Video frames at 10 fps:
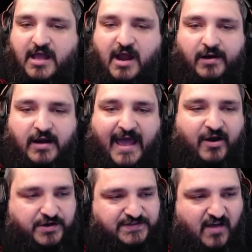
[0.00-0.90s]
We're going to add
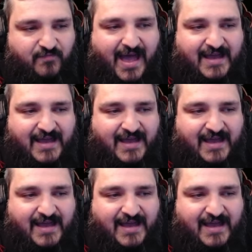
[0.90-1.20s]
our stuff back